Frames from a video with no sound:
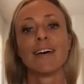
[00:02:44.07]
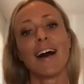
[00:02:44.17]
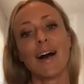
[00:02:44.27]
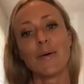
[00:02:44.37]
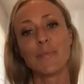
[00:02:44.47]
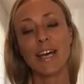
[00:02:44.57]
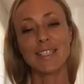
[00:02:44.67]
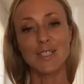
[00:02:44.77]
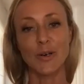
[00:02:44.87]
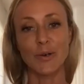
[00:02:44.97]

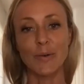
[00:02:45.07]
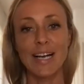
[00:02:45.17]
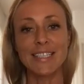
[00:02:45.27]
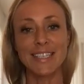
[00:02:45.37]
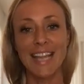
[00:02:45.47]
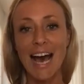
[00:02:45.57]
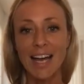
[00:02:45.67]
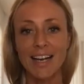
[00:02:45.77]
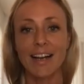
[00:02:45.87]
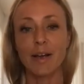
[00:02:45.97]
And so I did
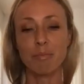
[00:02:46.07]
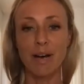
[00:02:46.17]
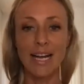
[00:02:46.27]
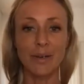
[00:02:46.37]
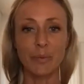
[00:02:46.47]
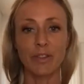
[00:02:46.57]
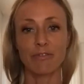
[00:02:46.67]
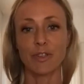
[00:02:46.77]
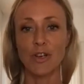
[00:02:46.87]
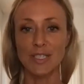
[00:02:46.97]
that and combined it with
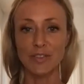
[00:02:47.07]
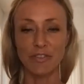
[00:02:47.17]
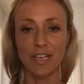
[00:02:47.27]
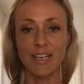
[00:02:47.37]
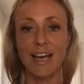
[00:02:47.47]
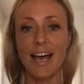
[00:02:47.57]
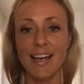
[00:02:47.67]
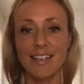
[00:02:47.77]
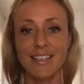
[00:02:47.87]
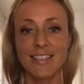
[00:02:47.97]
philosophy.
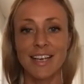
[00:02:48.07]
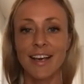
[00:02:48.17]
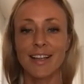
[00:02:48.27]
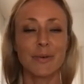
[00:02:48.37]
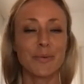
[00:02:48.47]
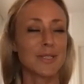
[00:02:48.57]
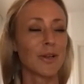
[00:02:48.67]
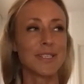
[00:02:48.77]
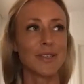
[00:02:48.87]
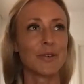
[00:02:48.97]
And there was
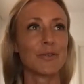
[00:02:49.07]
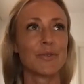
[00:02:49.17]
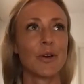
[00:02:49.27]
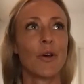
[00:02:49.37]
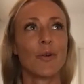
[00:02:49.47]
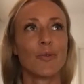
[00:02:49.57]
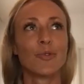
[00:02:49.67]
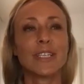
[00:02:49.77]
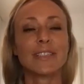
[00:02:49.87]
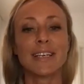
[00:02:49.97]
lots of
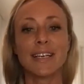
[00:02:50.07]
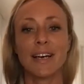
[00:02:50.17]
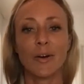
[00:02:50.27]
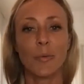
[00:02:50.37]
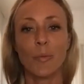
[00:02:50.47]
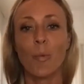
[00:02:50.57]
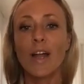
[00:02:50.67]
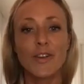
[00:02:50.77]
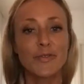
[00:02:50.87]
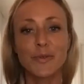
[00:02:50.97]
really
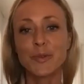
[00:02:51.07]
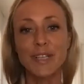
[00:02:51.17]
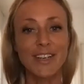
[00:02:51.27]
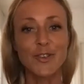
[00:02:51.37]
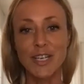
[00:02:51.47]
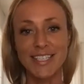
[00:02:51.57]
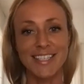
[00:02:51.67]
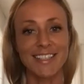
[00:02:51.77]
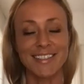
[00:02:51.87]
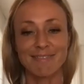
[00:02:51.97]
wonderful,
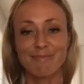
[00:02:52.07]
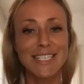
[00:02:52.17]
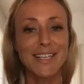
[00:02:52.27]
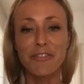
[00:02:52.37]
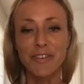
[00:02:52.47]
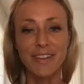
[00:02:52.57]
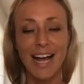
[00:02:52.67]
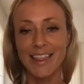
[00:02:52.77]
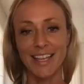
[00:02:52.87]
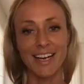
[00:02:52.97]
interesting stuff in
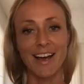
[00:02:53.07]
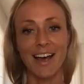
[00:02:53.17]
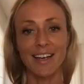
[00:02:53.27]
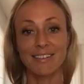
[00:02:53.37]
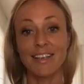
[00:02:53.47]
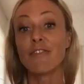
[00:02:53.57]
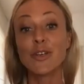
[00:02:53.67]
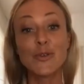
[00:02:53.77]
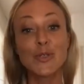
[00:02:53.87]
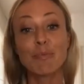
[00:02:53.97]
that I never
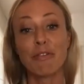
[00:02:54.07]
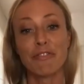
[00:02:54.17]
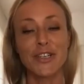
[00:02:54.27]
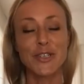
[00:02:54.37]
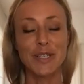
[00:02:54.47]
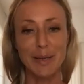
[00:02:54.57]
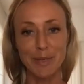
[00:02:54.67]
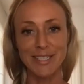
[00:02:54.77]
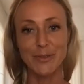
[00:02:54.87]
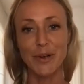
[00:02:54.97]
used professionally,
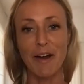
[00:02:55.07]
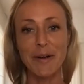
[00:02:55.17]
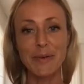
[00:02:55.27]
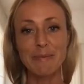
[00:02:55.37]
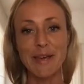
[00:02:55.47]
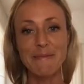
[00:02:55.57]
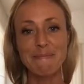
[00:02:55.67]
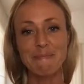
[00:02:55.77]
but still carry with me.